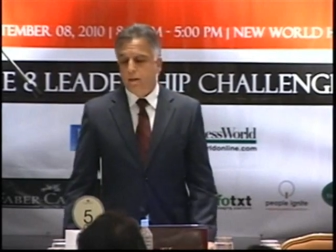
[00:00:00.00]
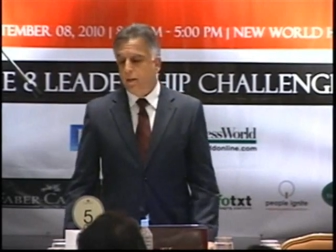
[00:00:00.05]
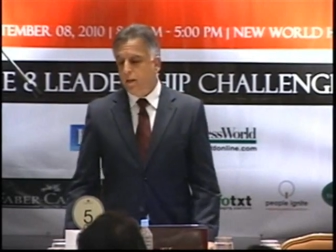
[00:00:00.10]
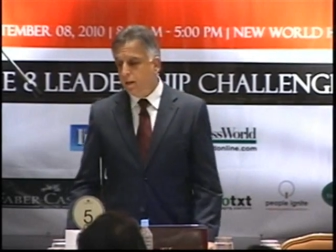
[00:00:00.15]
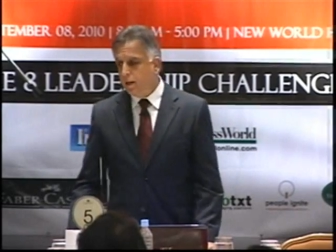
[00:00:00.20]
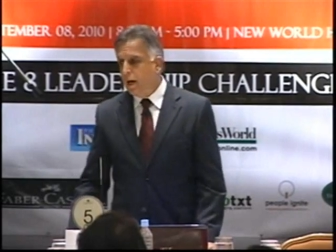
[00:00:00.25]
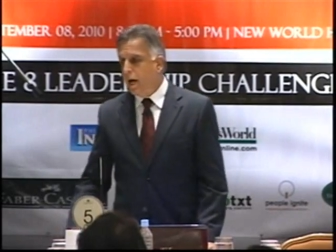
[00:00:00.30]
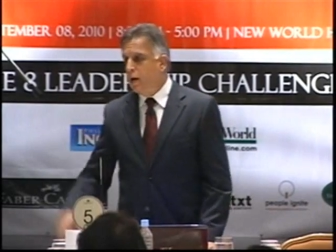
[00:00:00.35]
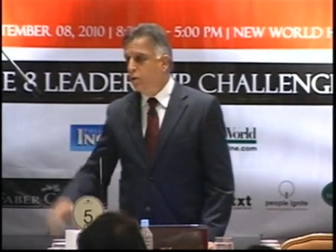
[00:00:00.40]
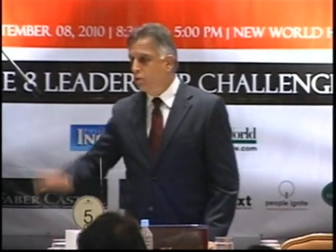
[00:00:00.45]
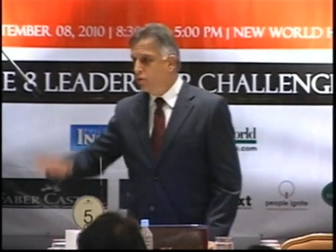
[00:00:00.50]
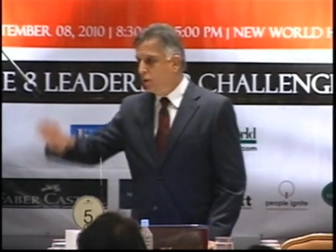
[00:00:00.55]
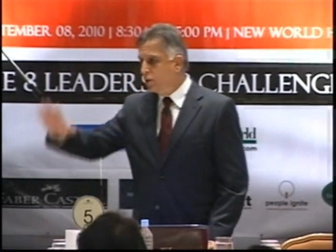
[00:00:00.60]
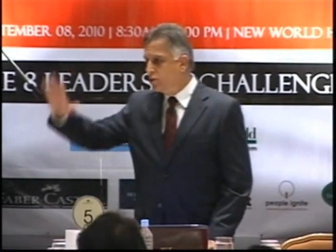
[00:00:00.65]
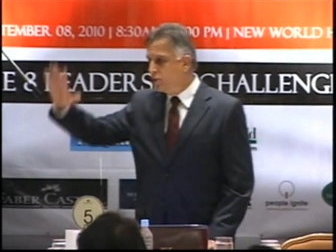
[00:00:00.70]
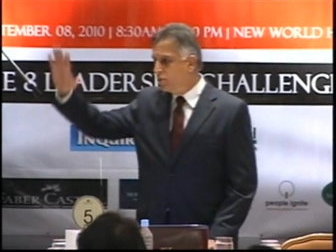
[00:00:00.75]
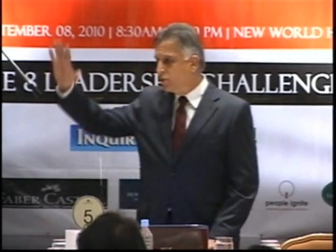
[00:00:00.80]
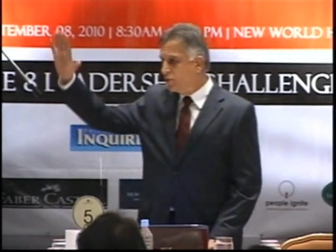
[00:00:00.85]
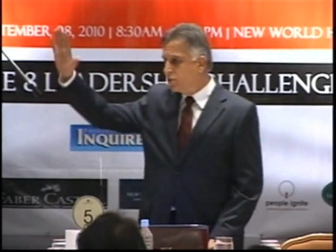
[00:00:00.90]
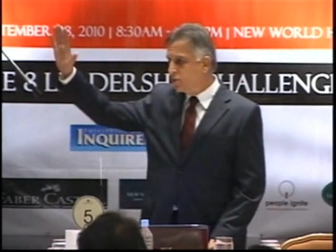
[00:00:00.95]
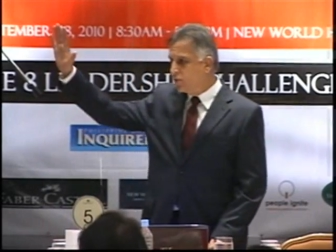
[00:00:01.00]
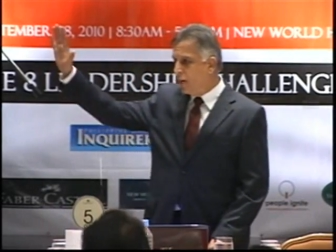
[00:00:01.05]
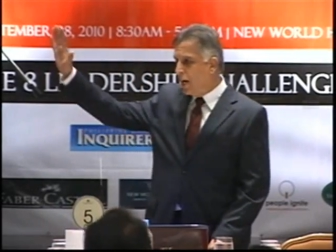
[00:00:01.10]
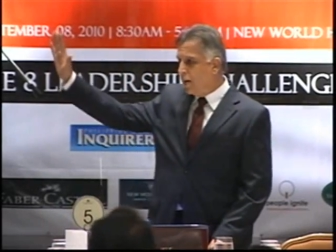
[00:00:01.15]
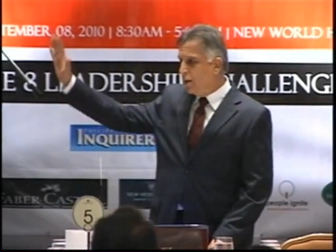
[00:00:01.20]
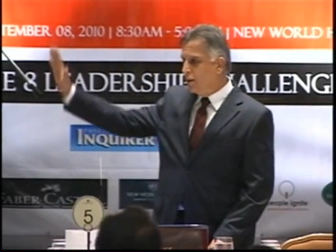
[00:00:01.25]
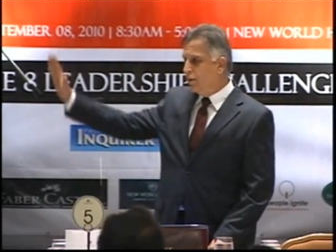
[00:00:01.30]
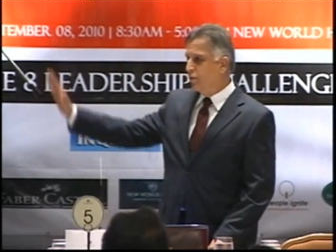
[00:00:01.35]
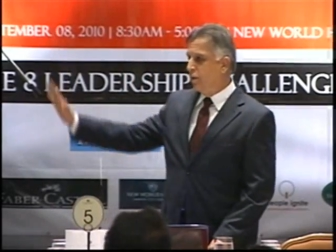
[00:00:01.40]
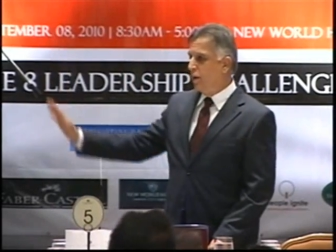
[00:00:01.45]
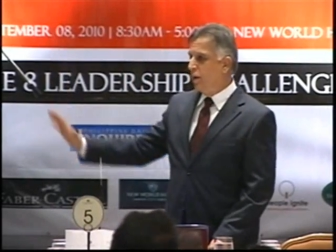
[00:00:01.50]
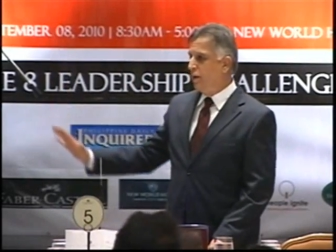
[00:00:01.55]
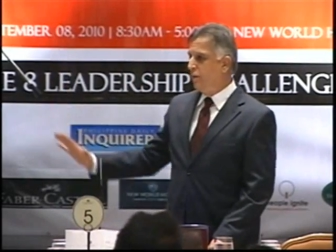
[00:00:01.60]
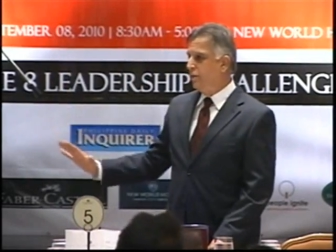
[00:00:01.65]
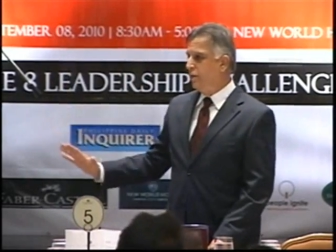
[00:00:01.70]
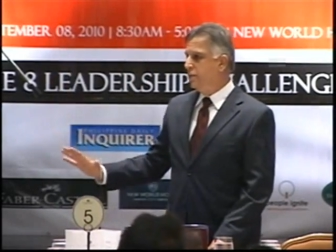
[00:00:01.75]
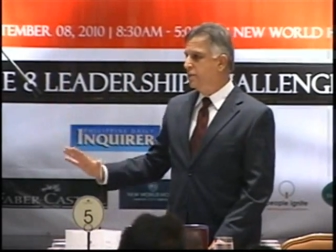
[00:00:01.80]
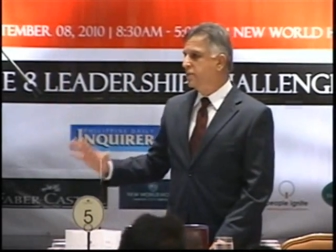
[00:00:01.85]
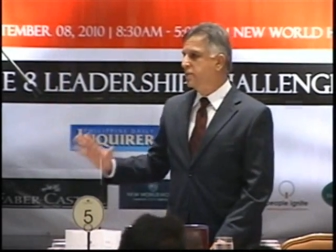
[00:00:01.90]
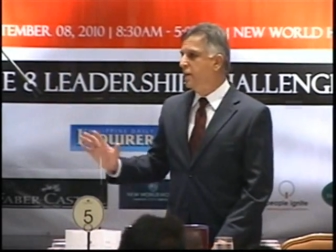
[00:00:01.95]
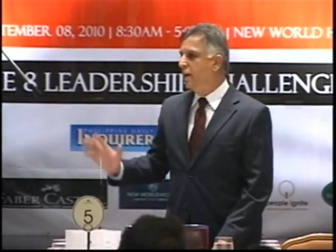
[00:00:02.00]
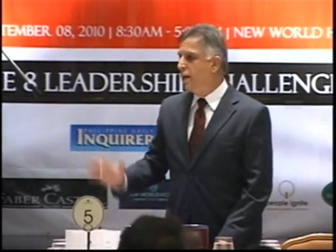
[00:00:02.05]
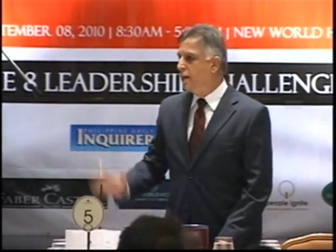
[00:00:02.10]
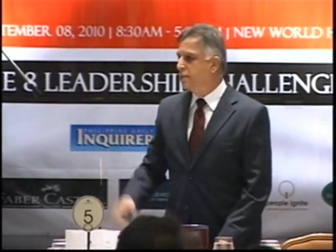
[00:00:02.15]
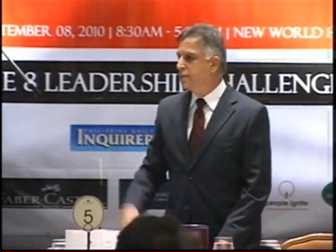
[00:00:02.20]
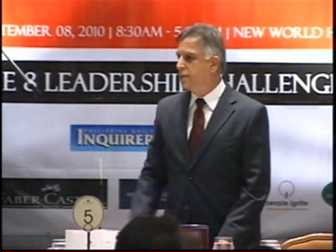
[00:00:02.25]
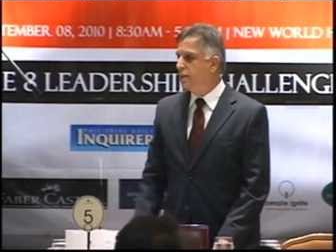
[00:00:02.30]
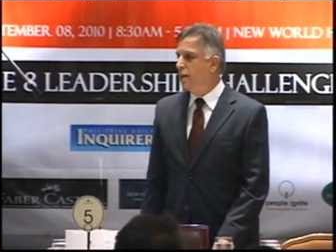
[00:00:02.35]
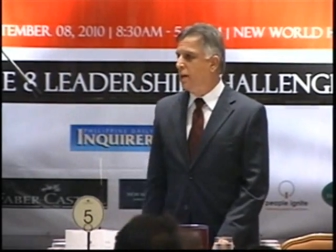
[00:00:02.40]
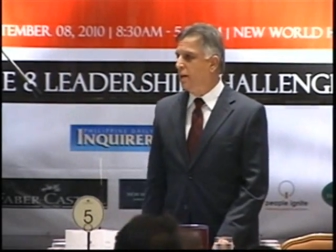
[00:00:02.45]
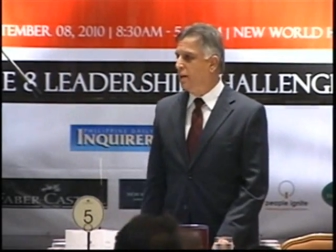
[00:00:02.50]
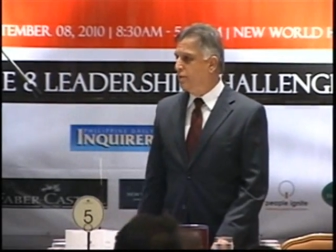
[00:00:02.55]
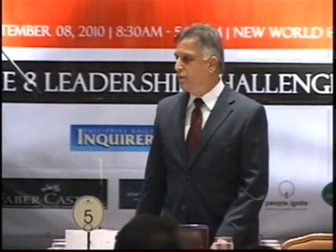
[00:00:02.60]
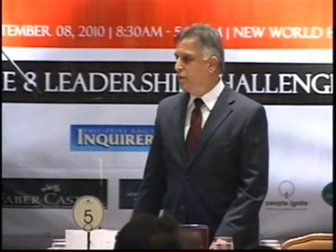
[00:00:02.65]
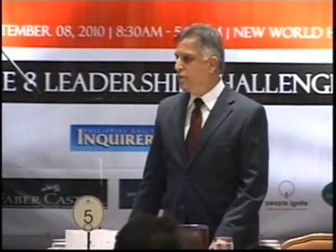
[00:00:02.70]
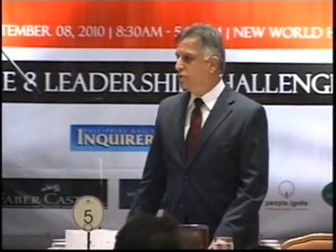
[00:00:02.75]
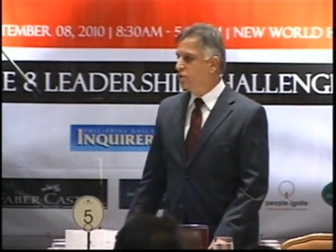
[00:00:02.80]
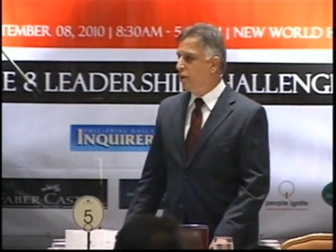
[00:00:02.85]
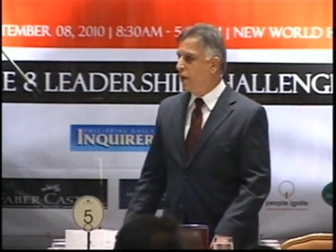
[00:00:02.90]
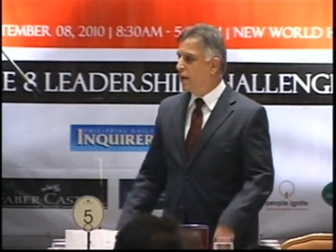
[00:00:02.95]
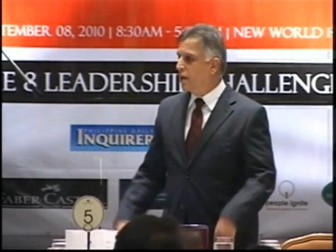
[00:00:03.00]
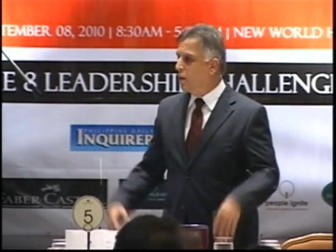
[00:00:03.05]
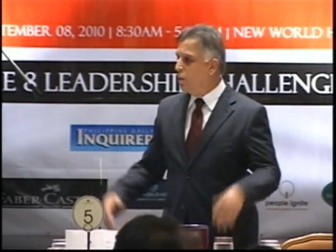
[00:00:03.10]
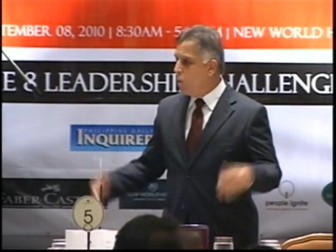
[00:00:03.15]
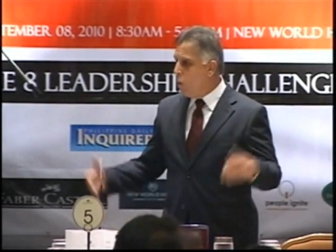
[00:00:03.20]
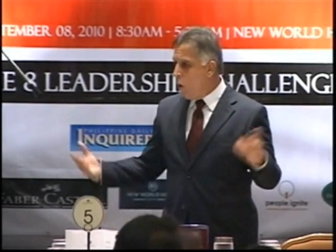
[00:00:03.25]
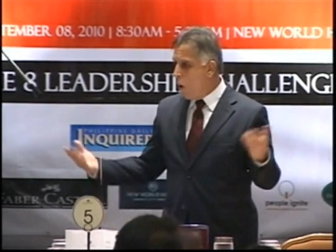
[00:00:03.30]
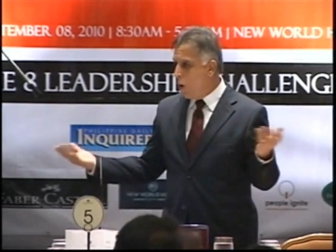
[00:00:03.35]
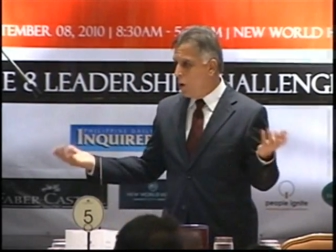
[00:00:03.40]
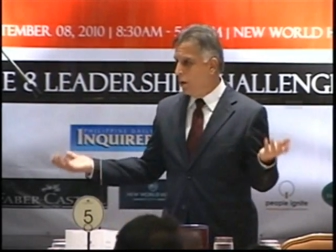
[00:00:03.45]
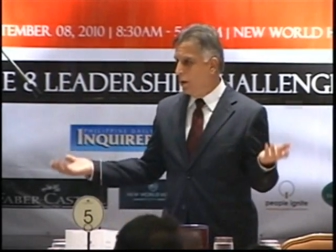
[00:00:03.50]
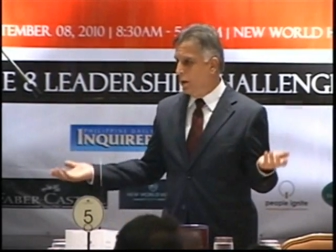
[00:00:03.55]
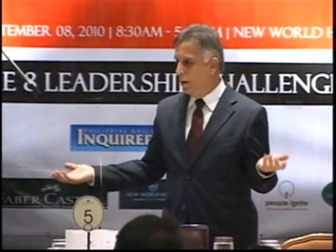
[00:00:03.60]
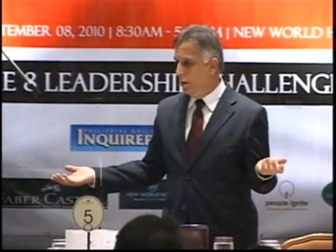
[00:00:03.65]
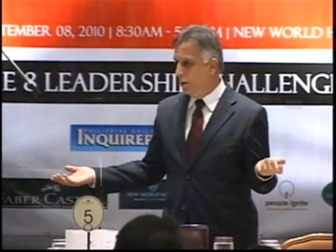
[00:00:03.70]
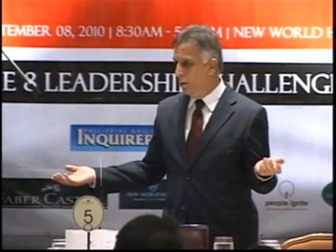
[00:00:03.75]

Then the guy who touches the side of the elephant says the elephant's like a wall.